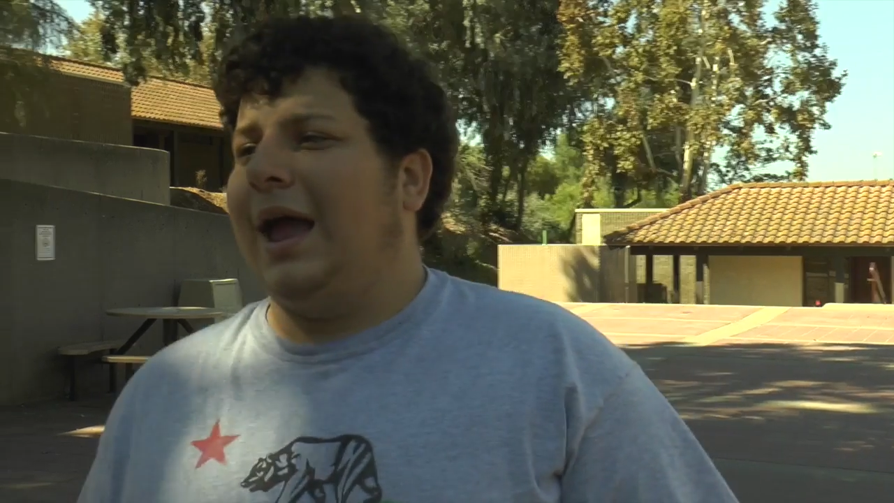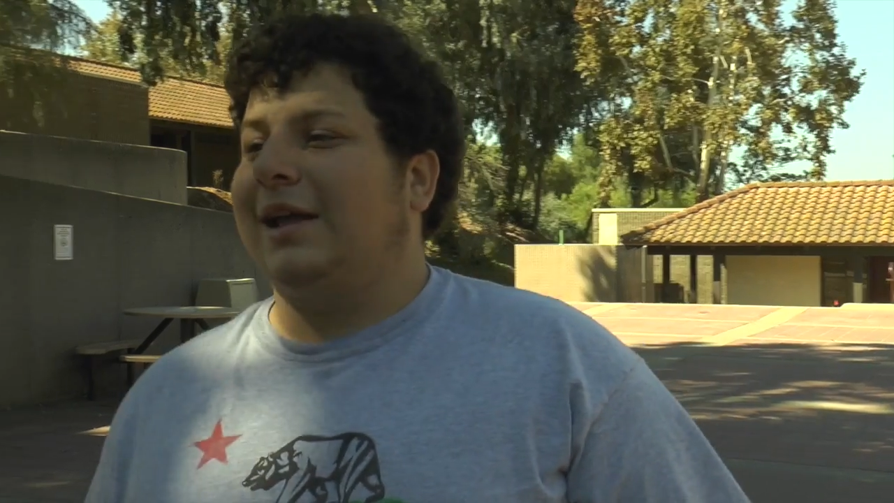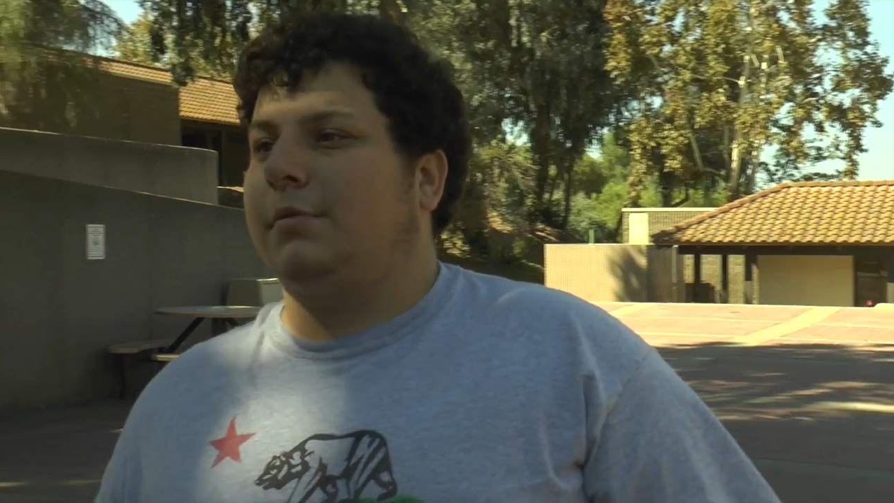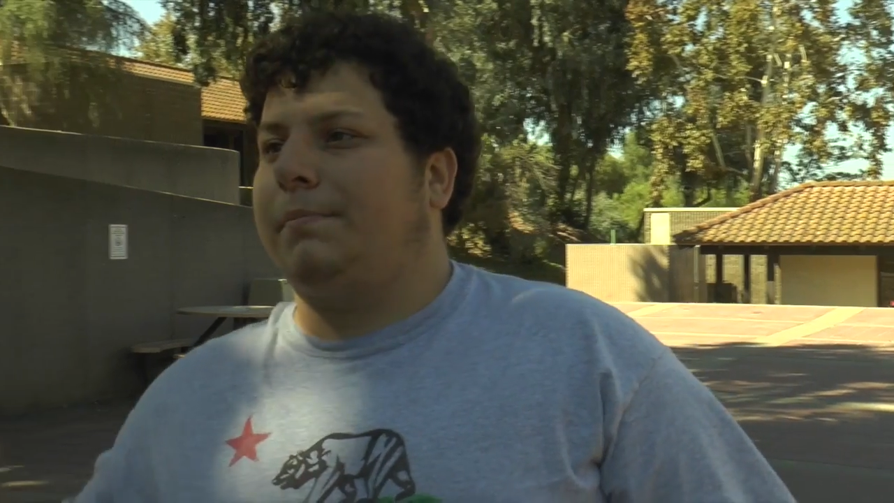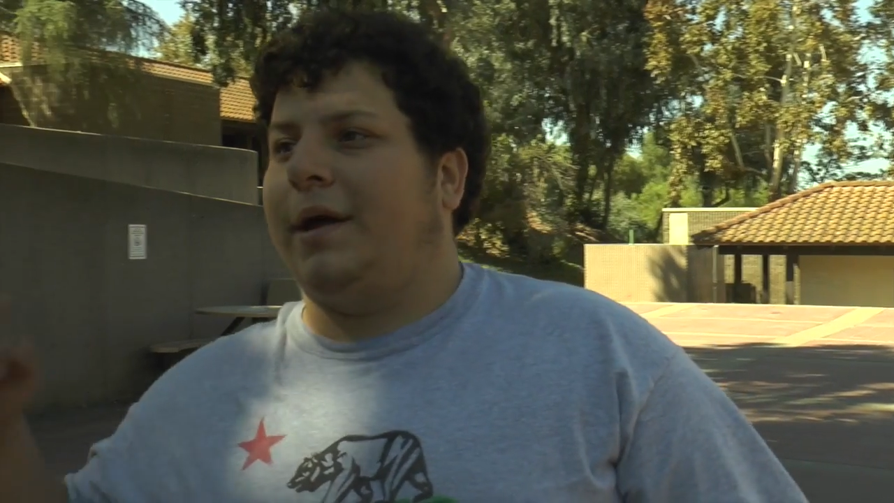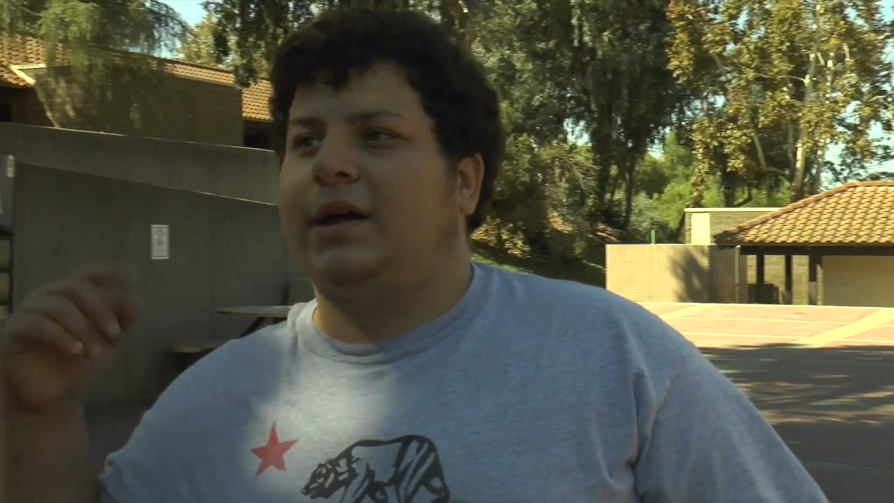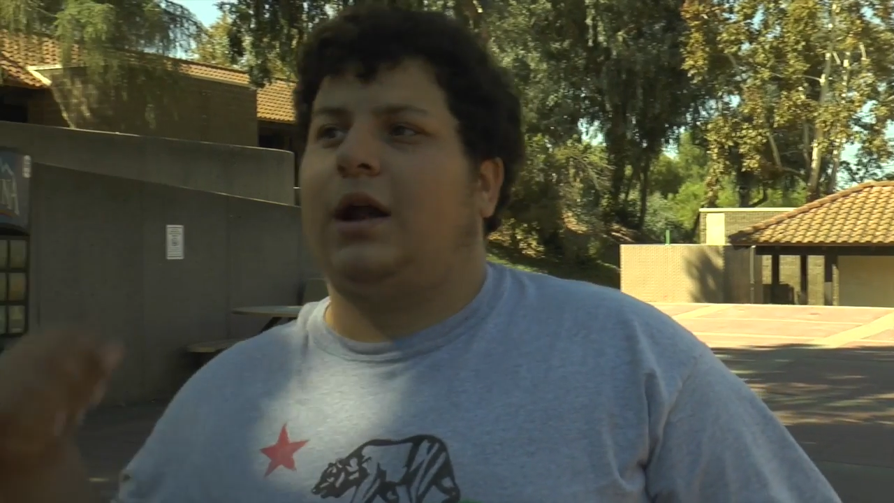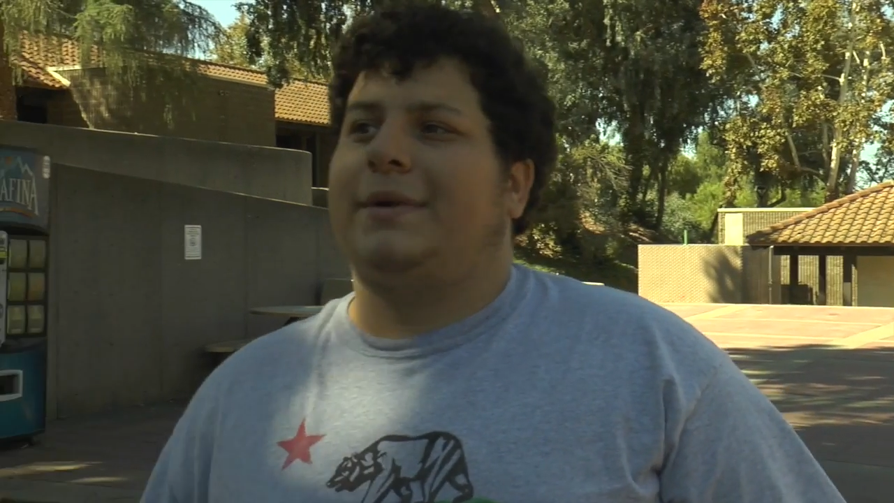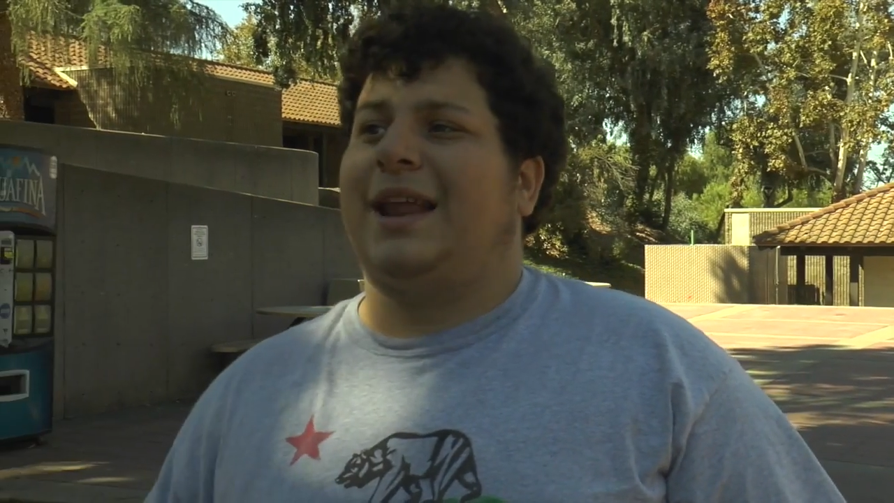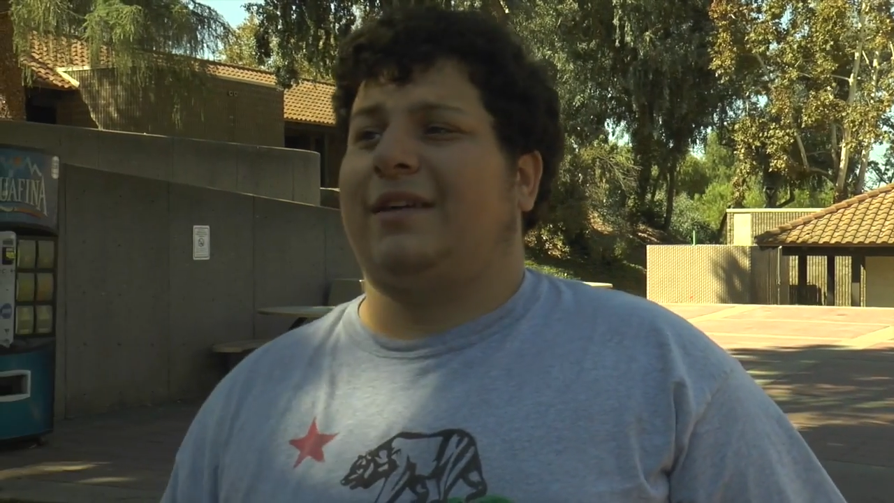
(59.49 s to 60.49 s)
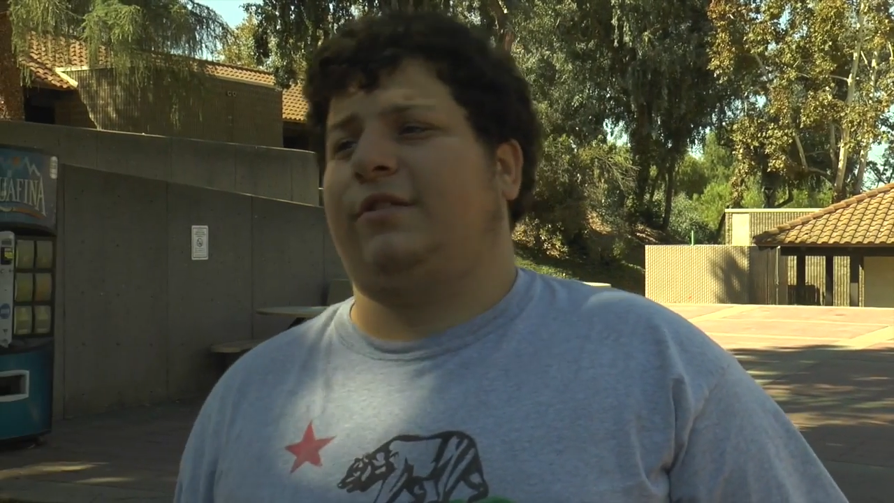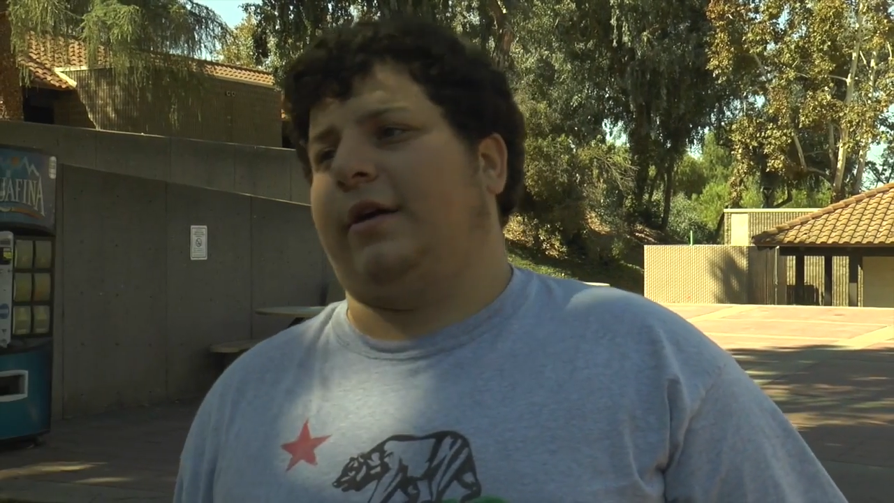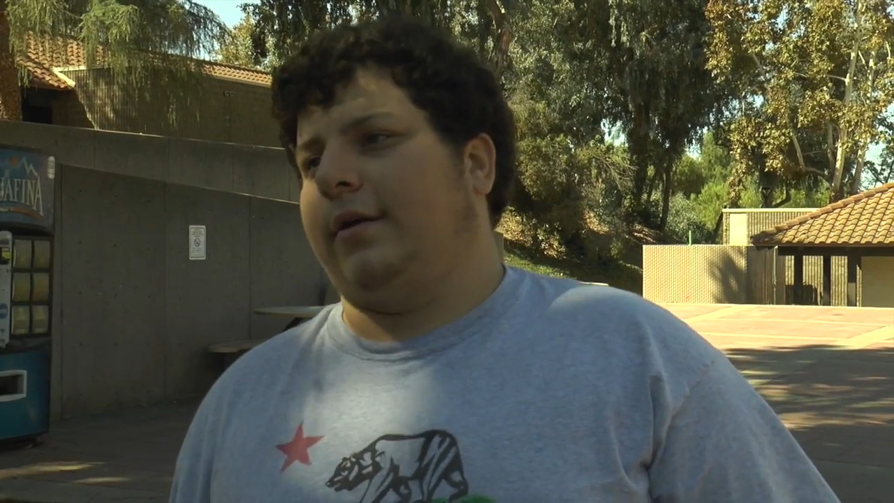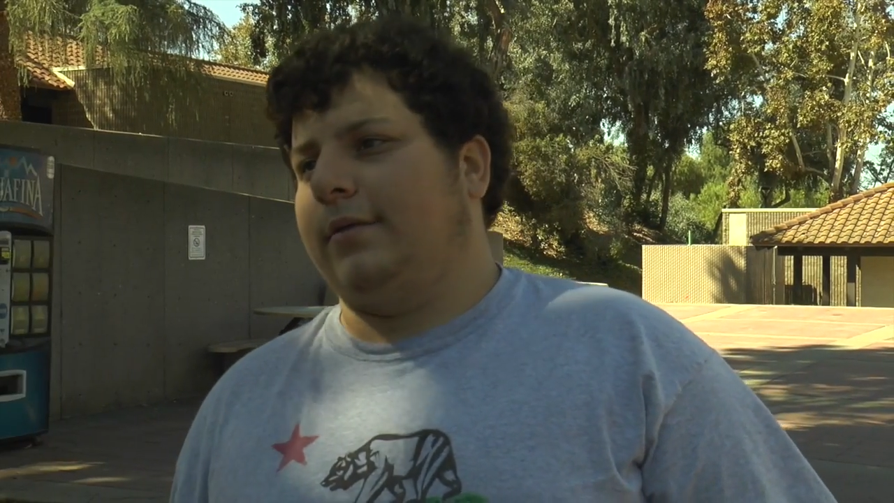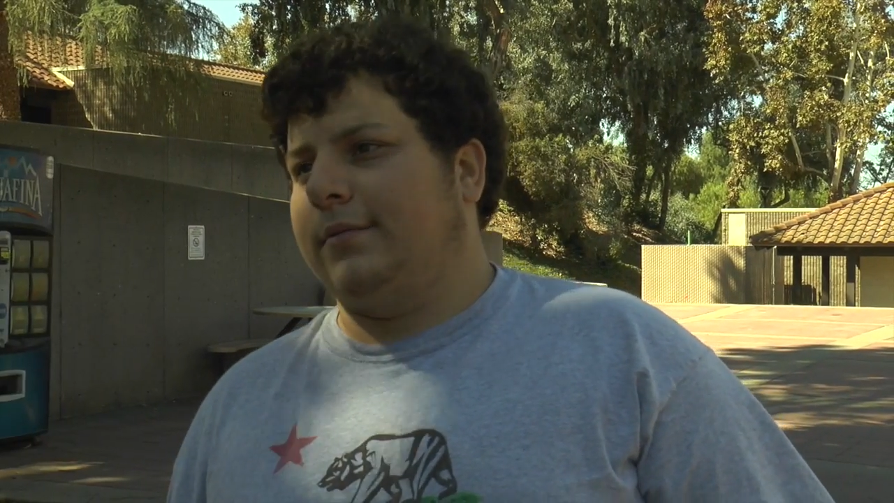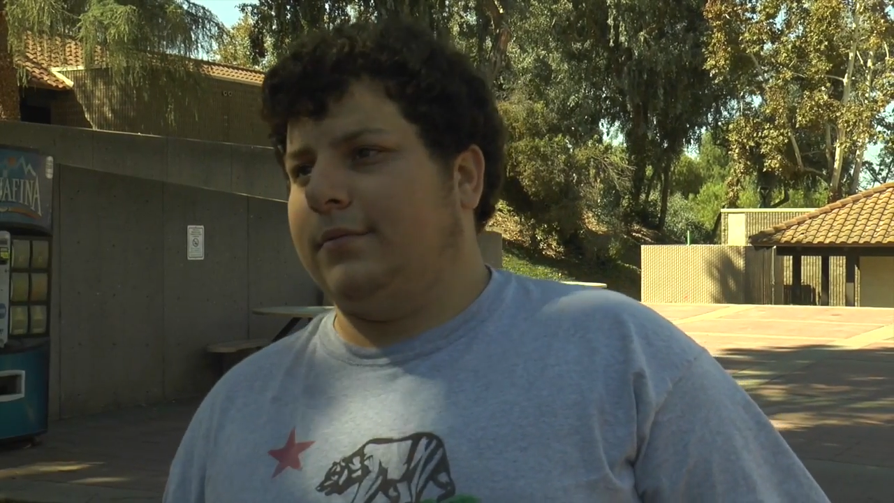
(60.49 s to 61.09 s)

and you're bailing on me next year.